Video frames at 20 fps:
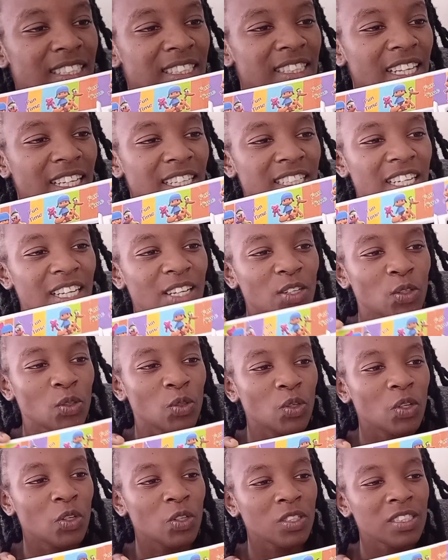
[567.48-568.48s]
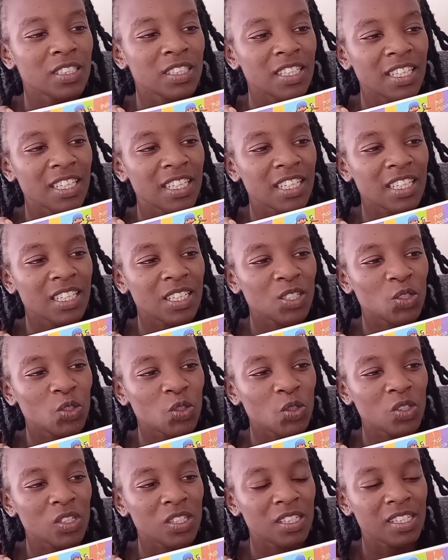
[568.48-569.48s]
they tell you oh stick it
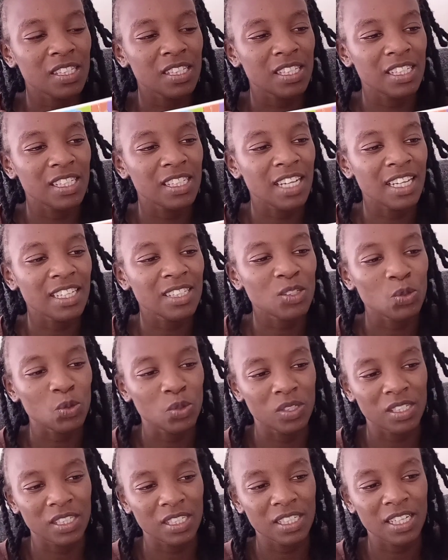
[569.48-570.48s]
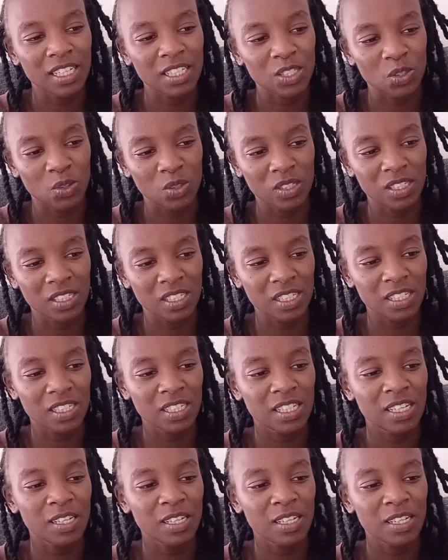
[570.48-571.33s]
use it has to stick as stick